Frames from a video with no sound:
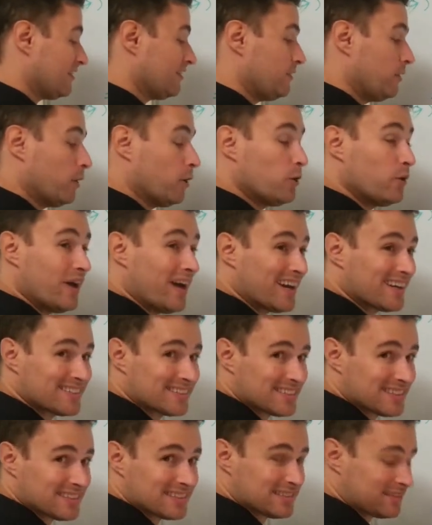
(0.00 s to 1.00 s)
No
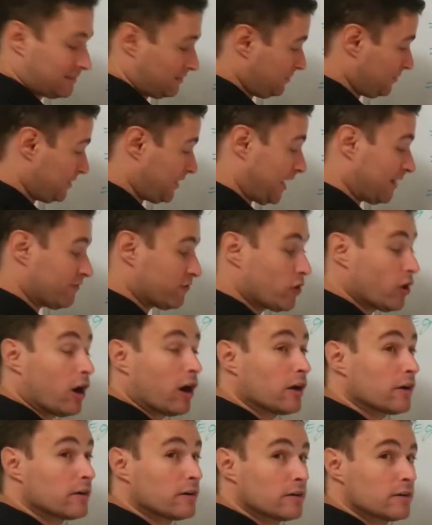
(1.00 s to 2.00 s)
x's. They've
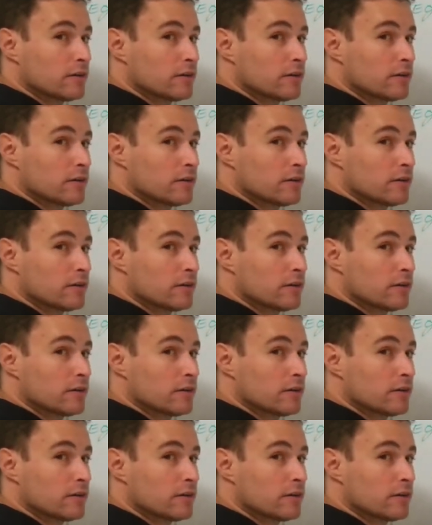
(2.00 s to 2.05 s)
gone.